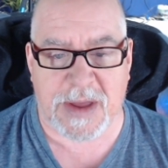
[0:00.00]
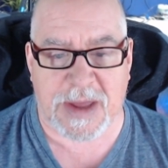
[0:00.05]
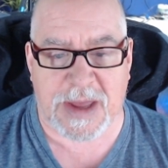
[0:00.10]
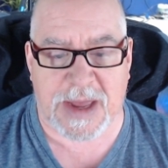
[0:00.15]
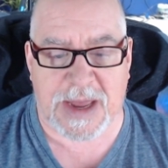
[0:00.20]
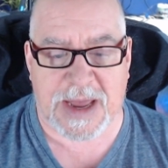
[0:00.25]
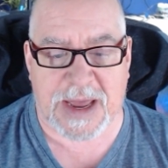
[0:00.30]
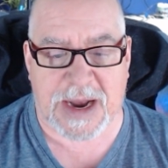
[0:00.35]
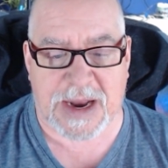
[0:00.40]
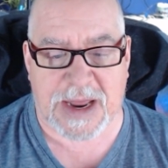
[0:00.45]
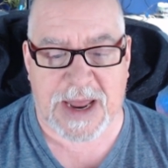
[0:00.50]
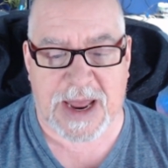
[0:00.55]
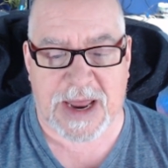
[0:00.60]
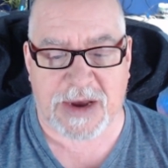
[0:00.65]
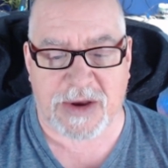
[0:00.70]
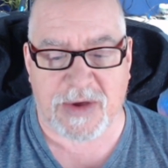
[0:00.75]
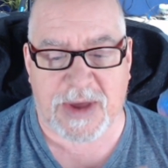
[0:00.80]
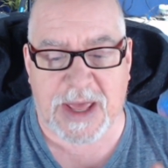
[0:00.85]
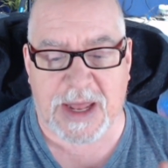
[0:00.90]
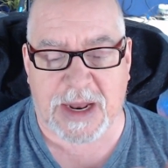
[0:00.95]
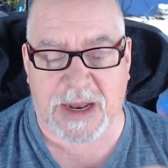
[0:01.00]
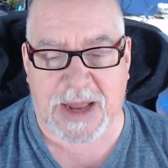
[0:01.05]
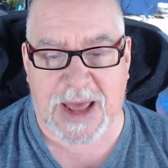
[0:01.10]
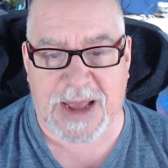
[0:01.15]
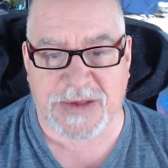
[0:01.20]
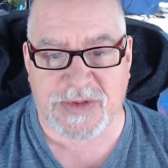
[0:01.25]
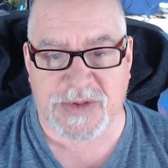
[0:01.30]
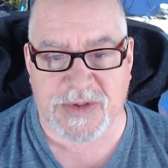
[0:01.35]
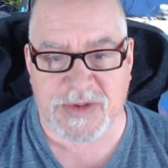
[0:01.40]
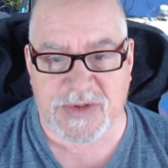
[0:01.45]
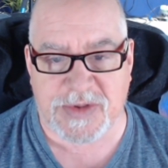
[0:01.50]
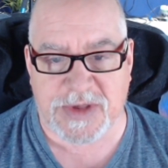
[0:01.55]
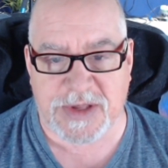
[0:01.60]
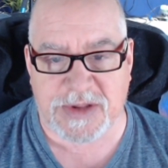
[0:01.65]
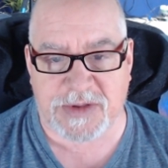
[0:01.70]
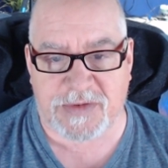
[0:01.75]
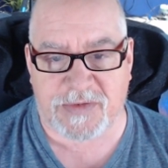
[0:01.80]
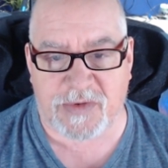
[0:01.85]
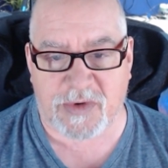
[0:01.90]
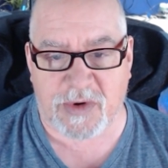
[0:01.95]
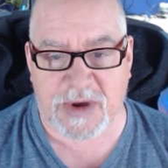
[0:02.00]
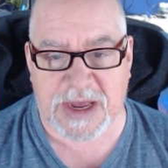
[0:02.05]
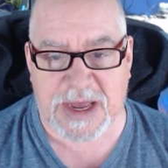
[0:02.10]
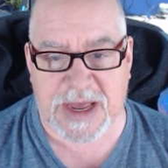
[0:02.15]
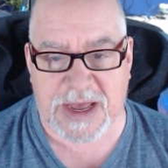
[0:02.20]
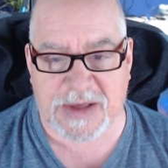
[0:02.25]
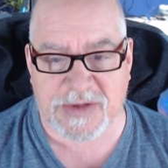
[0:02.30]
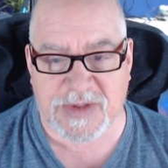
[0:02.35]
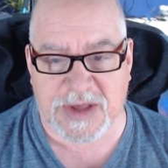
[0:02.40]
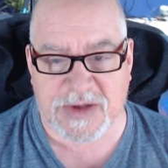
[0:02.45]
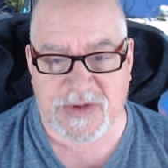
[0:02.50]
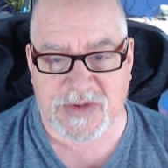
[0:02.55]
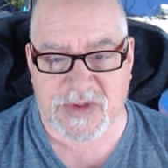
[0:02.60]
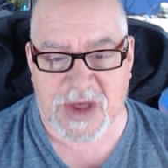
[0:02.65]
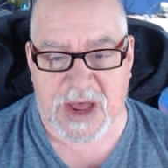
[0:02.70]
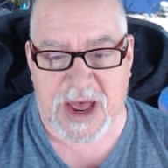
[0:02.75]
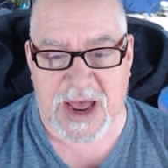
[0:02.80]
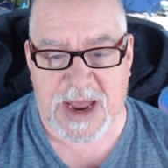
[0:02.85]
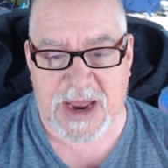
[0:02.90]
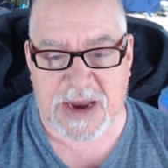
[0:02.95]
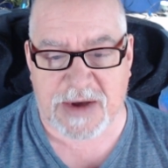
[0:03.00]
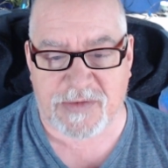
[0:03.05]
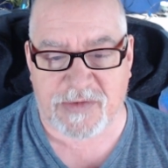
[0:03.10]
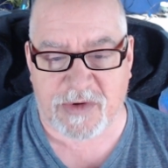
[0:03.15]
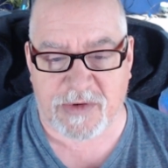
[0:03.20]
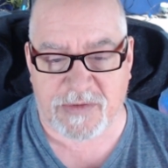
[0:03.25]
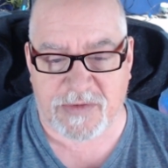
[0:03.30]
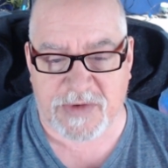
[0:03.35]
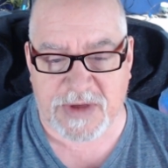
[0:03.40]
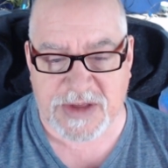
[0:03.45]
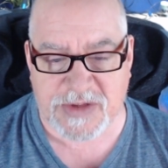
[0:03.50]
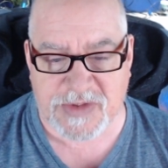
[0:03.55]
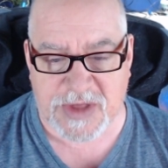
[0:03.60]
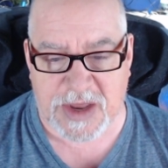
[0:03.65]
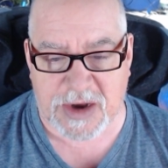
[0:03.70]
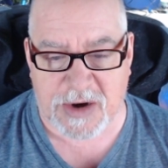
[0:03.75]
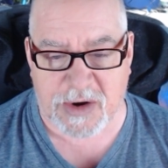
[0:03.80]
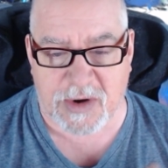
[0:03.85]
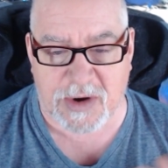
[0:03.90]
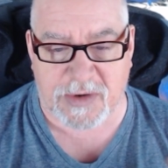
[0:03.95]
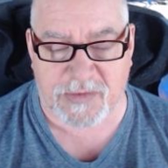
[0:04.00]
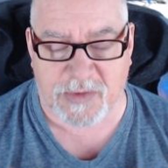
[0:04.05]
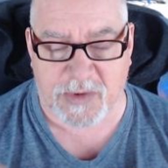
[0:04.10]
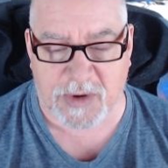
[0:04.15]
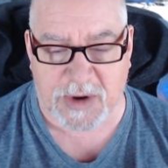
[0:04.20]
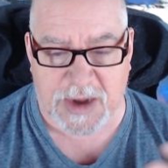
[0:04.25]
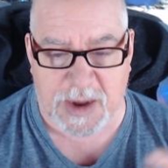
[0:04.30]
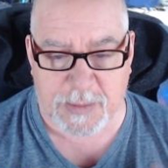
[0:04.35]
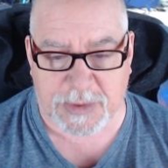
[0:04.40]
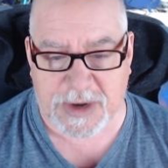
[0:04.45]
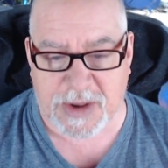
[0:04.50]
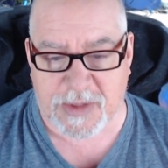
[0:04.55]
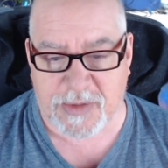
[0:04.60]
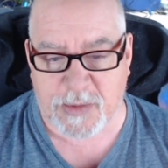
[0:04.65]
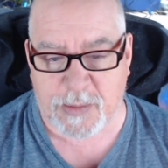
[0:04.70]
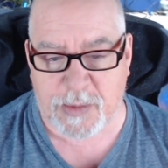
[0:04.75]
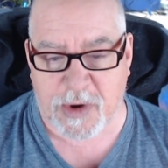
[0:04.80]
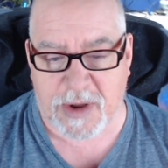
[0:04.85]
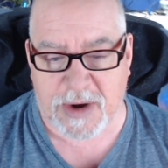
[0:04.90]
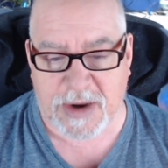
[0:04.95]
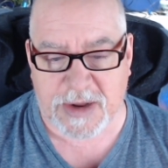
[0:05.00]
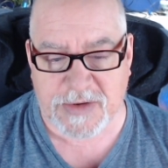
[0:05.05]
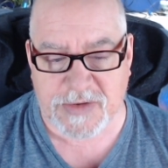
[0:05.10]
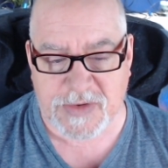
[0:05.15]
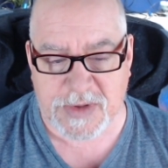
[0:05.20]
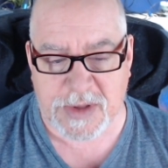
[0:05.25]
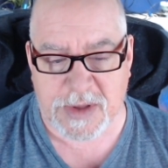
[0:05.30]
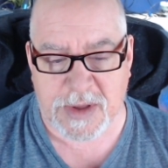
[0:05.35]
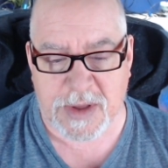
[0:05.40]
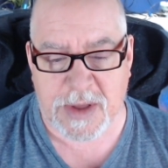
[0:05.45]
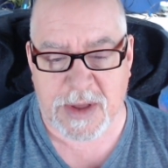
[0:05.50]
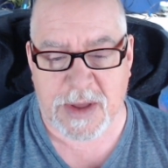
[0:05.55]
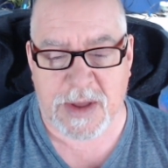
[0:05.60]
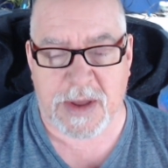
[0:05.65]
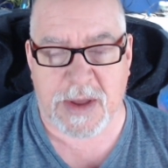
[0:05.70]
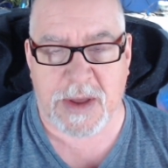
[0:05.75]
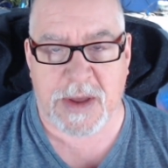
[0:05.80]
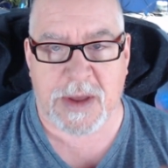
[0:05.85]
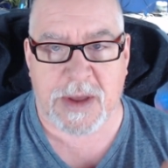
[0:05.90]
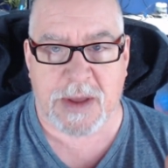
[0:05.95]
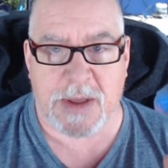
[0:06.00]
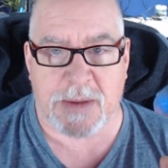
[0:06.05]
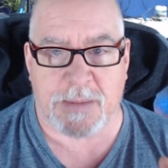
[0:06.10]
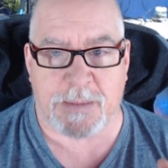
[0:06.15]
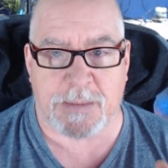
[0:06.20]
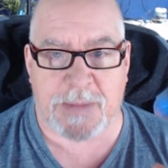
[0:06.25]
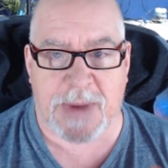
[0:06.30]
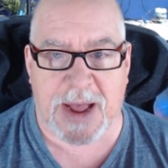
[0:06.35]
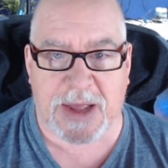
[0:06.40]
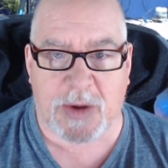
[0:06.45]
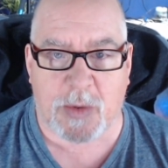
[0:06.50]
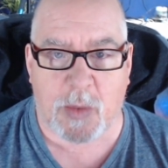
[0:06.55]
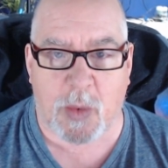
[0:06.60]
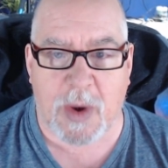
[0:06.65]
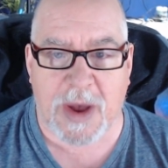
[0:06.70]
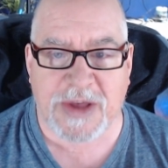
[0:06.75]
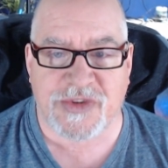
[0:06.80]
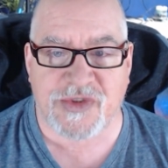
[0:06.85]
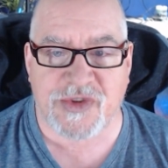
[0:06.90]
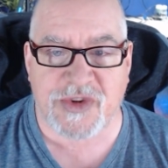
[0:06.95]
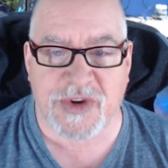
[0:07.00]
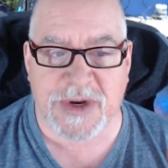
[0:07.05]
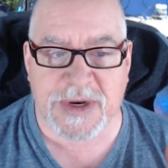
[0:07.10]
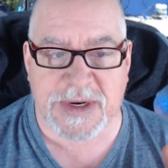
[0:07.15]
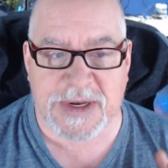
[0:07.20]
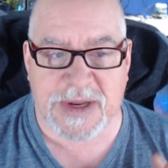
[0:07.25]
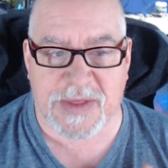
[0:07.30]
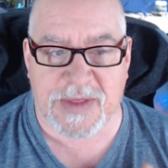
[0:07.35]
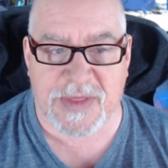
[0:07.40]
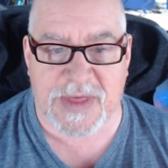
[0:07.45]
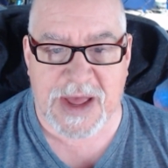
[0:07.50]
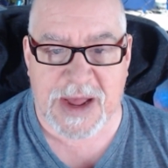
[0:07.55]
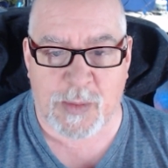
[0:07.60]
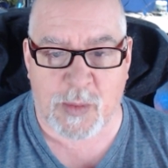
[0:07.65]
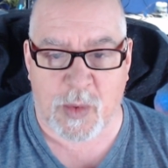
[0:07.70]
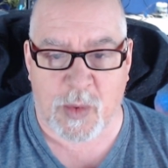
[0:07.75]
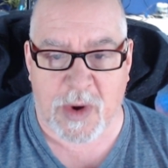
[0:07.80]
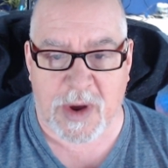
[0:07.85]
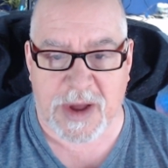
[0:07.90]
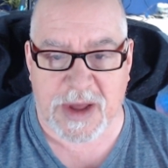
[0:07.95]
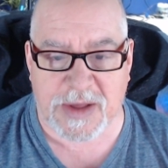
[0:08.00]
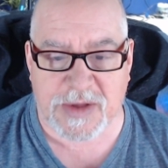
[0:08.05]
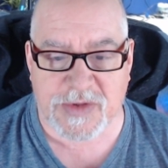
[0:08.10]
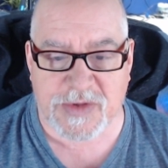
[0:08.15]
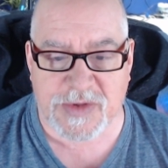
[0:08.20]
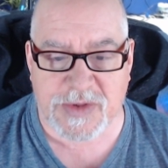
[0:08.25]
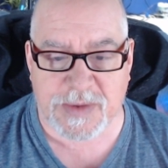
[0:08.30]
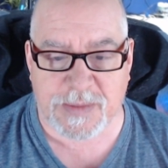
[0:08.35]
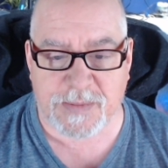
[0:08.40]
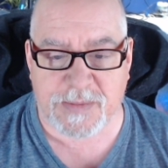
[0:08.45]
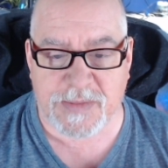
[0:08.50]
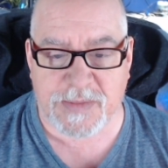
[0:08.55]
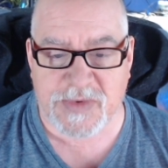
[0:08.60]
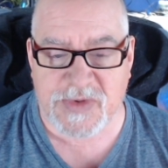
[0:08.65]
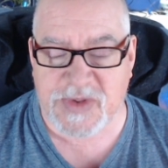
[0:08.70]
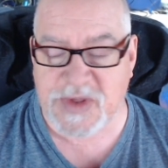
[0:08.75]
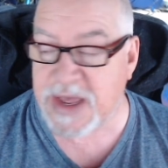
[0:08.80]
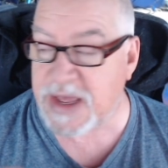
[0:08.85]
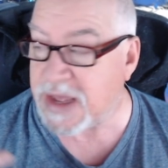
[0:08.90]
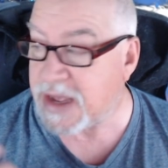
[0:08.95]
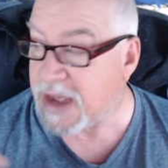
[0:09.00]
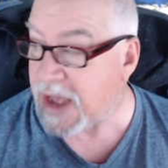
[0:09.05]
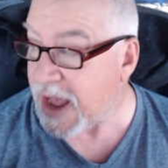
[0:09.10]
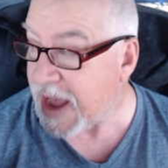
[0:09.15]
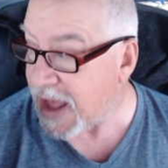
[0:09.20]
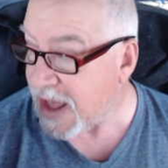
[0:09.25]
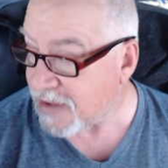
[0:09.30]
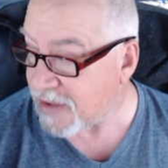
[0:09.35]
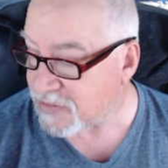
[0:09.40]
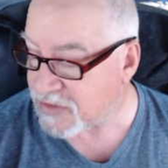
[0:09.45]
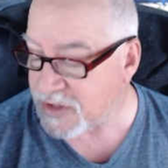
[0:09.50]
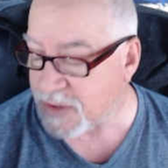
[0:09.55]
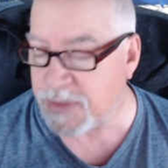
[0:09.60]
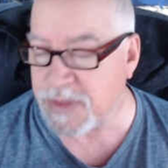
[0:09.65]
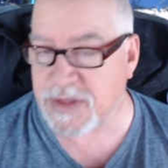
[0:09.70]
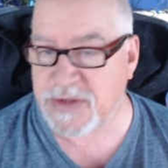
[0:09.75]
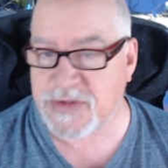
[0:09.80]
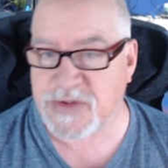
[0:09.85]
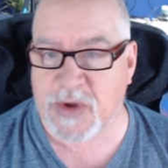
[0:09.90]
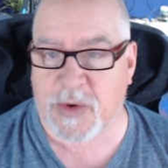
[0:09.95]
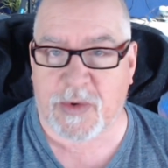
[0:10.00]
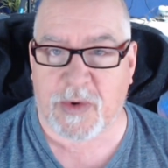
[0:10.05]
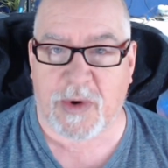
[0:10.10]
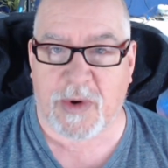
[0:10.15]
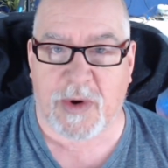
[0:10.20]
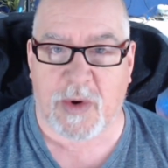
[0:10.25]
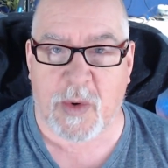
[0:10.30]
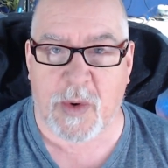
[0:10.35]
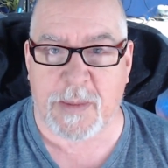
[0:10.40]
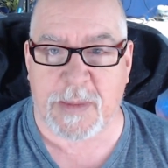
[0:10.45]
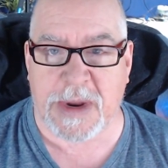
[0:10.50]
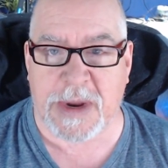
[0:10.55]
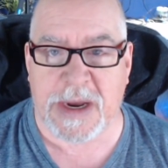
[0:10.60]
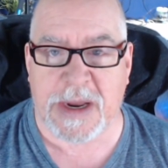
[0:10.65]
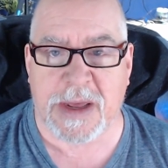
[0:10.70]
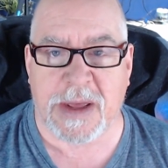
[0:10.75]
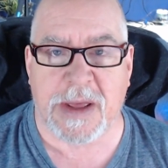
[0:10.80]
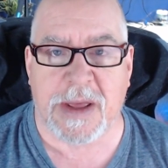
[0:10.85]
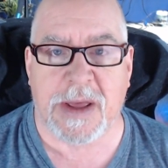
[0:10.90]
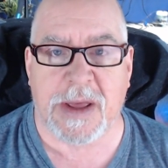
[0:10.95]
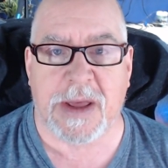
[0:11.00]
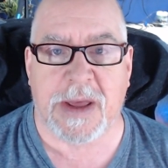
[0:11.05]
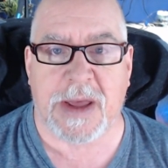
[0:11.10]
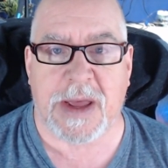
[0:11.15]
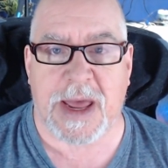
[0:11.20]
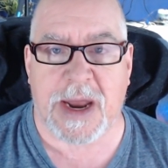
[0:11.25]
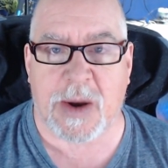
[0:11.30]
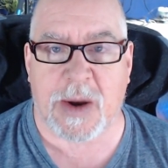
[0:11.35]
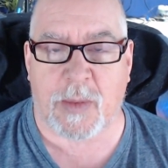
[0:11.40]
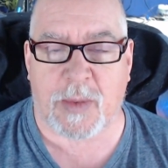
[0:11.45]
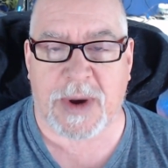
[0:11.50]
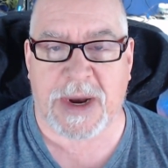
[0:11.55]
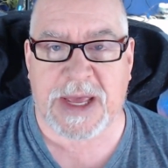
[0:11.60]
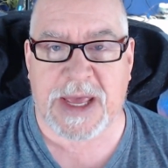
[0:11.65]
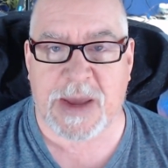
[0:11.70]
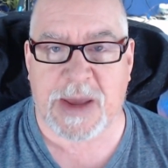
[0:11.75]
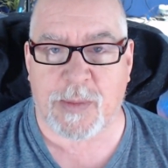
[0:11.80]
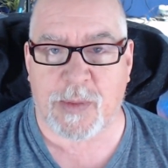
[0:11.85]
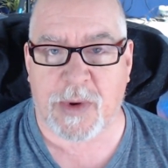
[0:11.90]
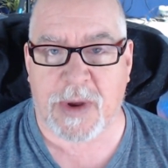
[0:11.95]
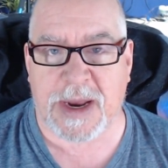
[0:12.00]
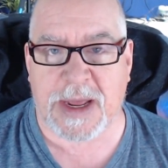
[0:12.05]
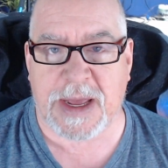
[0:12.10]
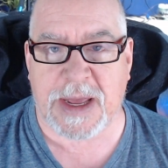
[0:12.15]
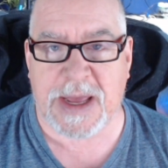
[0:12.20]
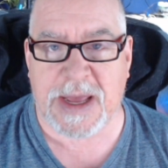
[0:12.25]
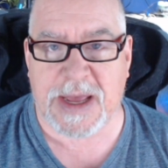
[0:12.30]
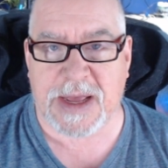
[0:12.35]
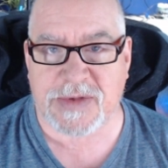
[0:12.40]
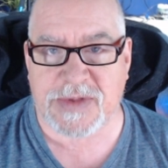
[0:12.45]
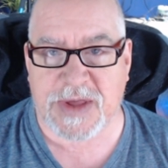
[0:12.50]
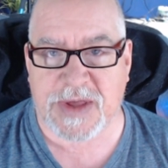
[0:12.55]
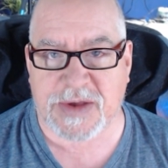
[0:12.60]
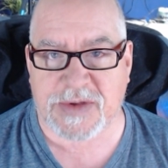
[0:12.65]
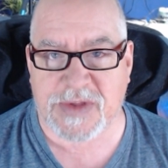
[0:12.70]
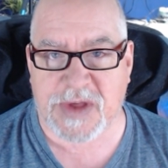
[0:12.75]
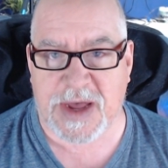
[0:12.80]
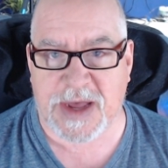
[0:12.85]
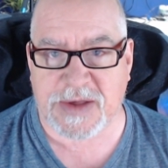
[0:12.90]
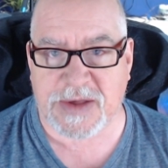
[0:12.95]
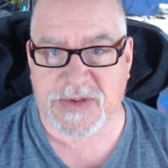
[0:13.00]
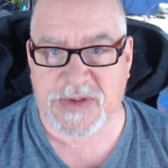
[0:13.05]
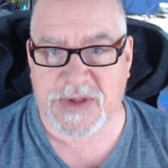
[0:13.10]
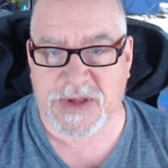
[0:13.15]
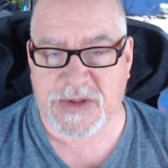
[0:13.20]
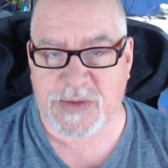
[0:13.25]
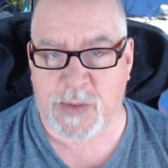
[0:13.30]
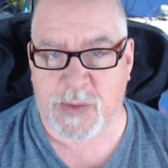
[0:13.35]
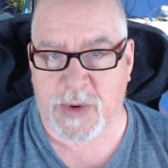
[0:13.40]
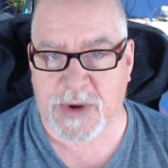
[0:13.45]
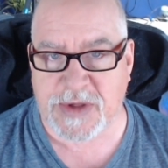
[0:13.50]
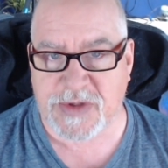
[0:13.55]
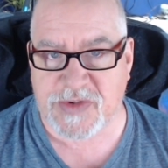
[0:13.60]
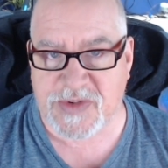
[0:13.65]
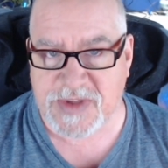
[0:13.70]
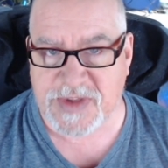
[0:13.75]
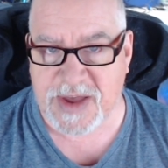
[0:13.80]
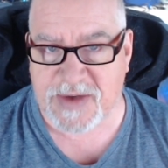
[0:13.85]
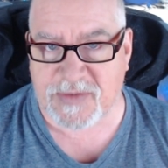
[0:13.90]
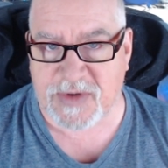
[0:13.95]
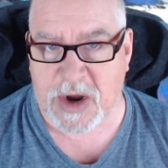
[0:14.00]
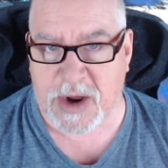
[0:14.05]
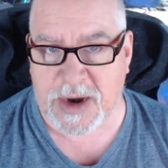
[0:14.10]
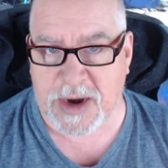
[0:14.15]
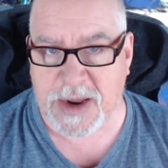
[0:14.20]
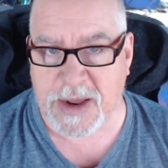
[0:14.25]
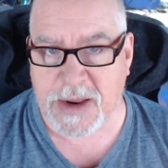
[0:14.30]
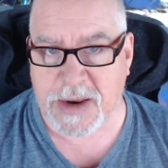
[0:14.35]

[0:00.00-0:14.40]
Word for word: and and you get licenses for ESXi and for vCenter and for a couple other products. My question to them was, say I have some of this older equipment and I want to keep running ESXi 6.7 on it,